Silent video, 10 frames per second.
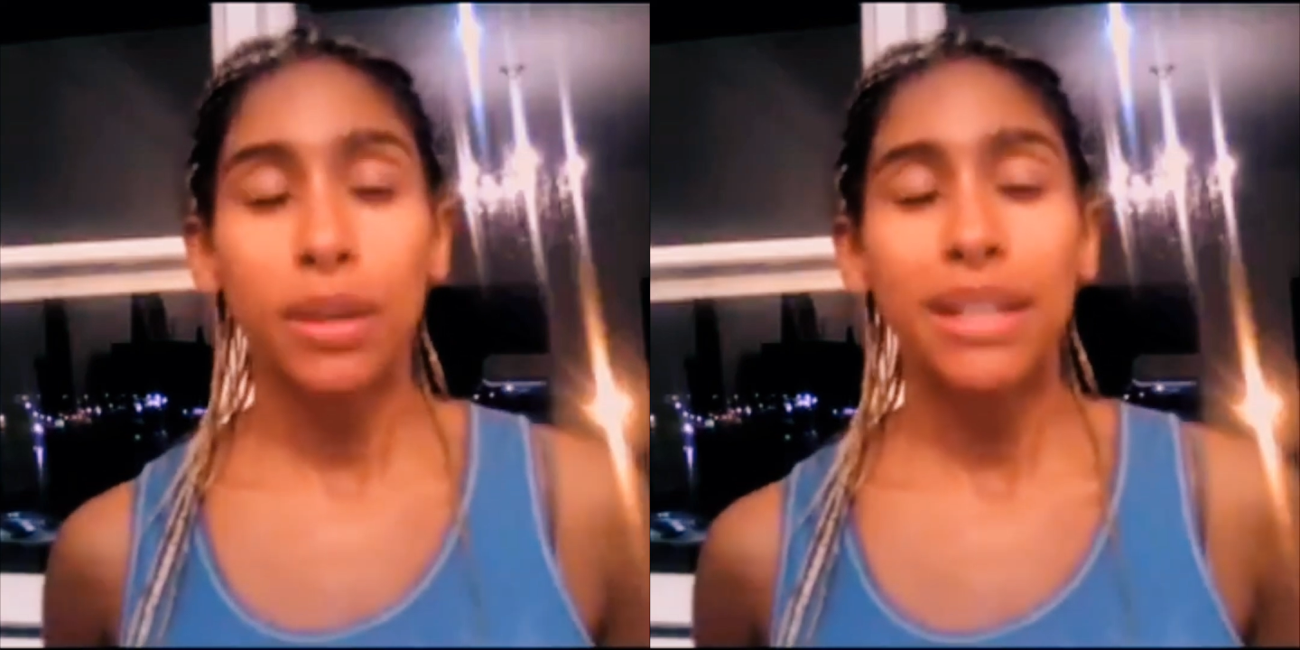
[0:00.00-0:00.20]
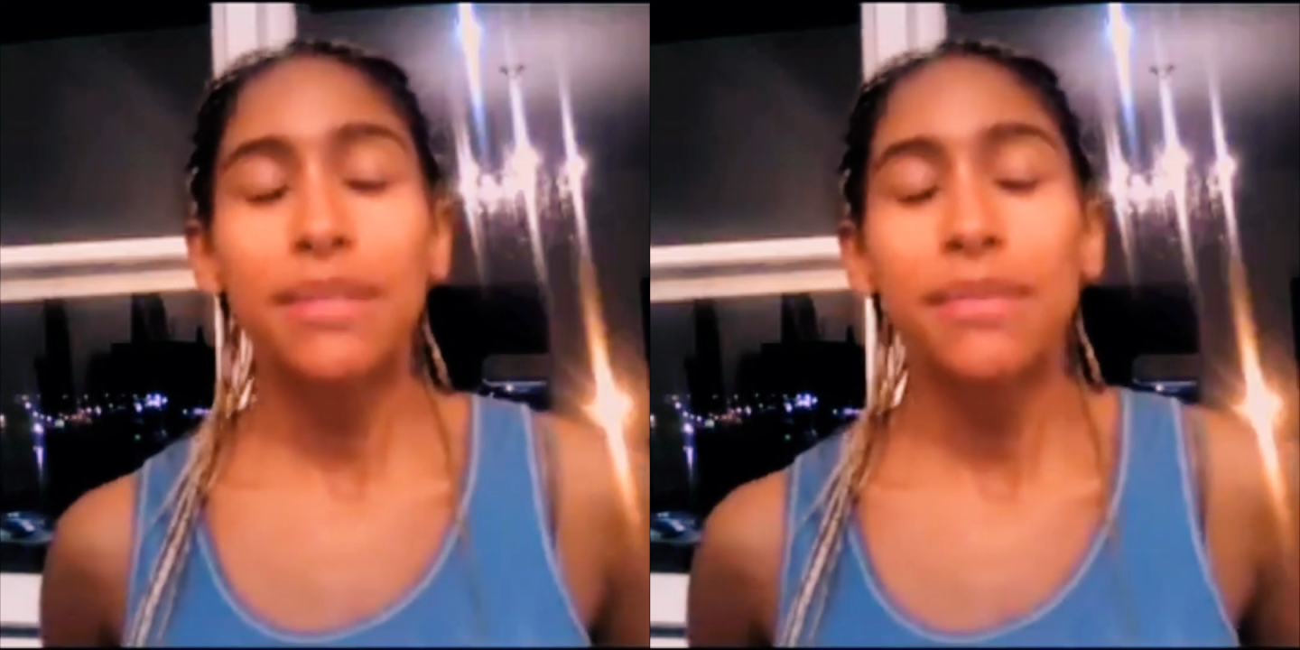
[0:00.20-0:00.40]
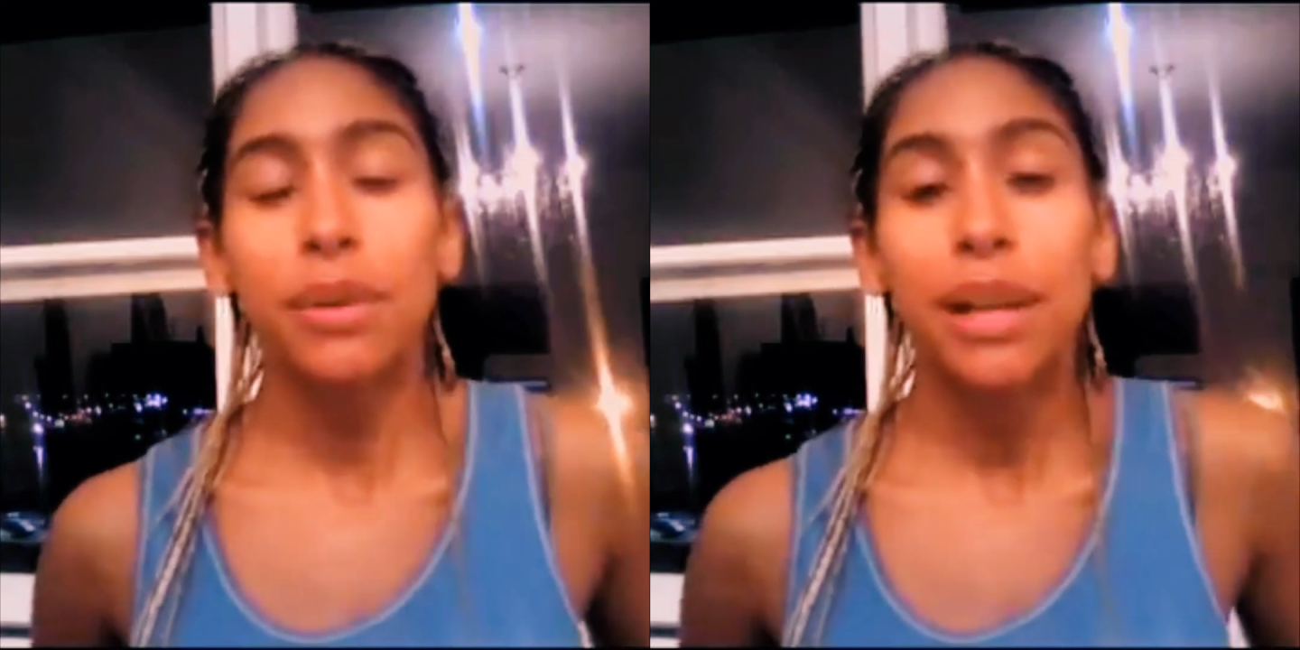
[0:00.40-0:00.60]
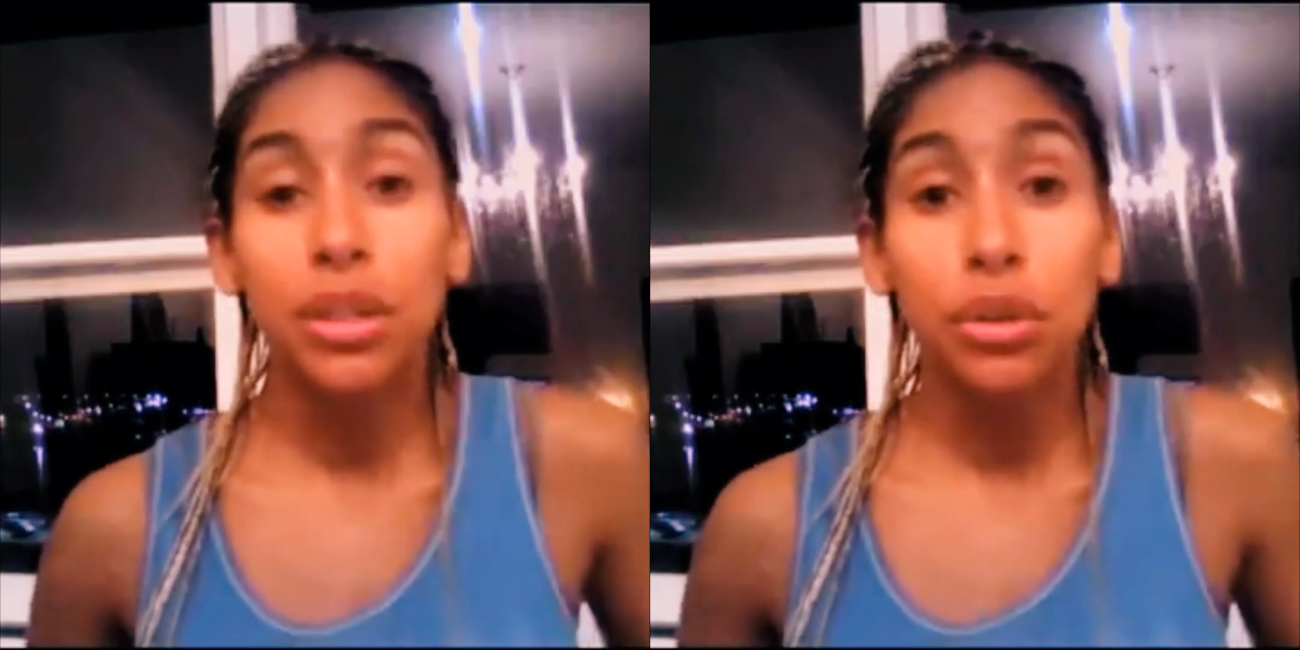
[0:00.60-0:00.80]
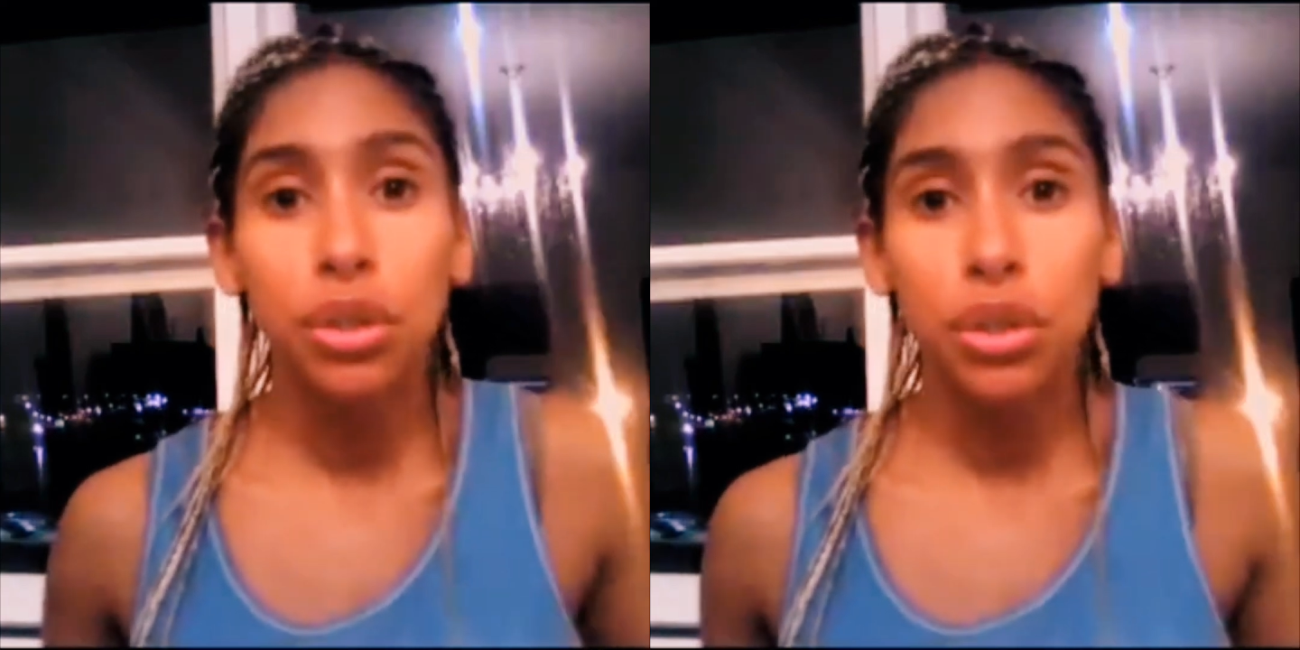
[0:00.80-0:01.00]
You need to feel
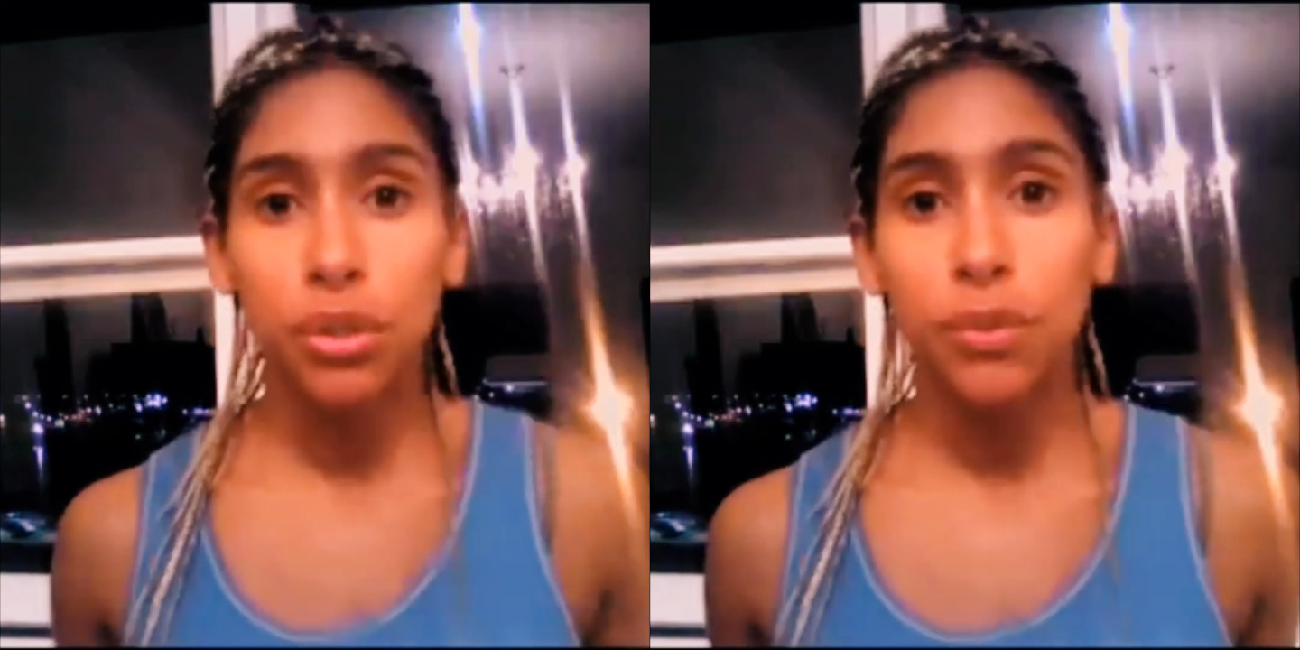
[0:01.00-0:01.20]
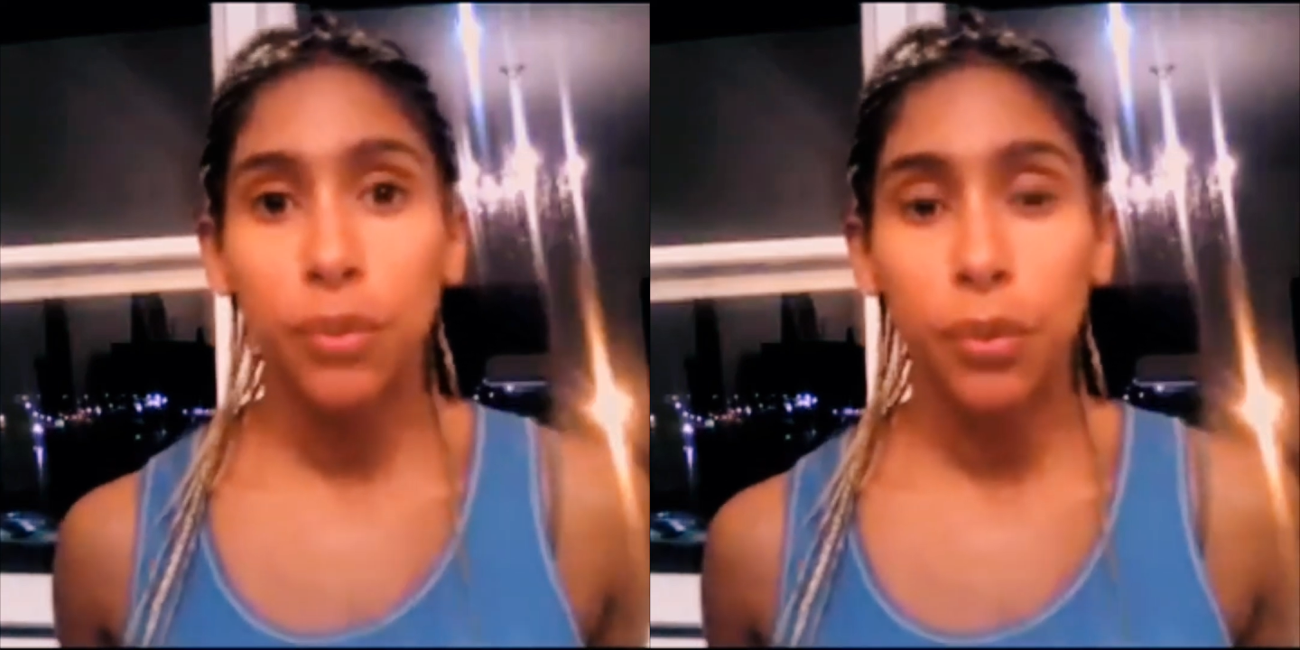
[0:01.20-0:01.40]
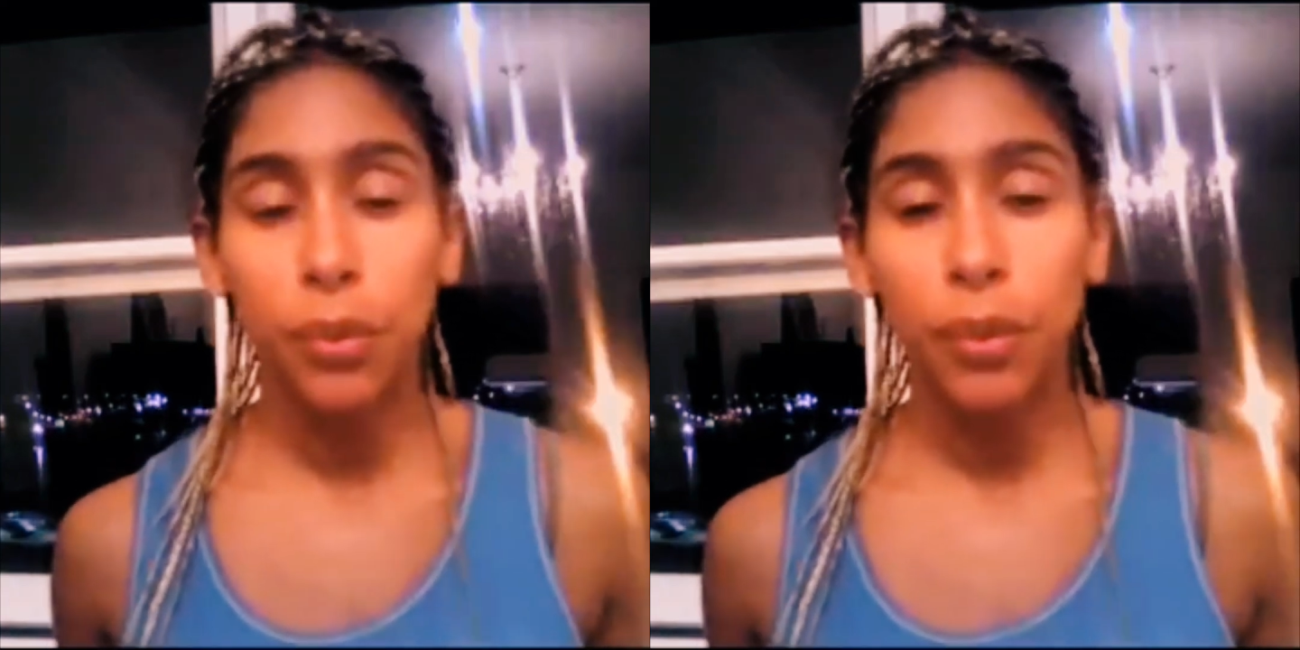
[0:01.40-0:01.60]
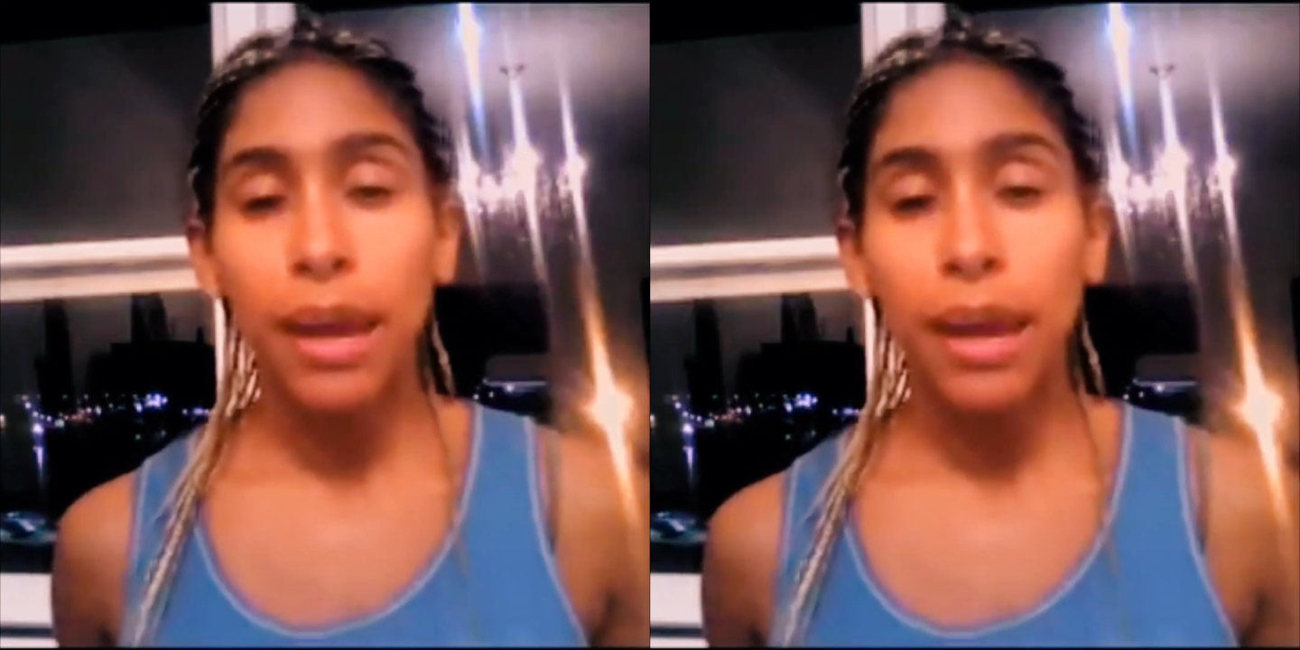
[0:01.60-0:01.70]
like you're useful.